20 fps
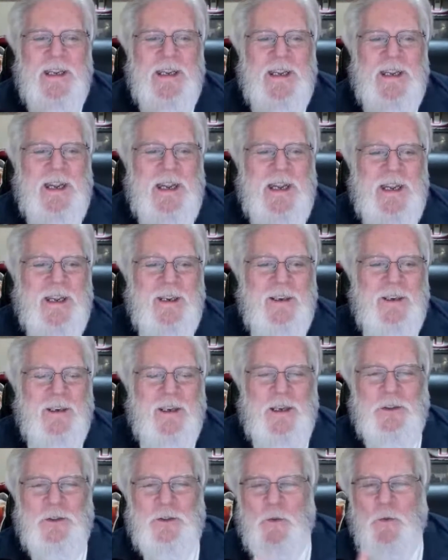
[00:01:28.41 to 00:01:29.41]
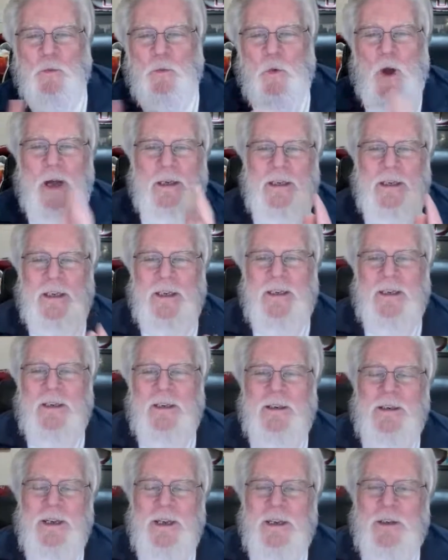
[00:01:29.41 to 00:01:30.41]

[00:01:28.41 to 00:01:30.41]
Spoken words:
and as you walk in,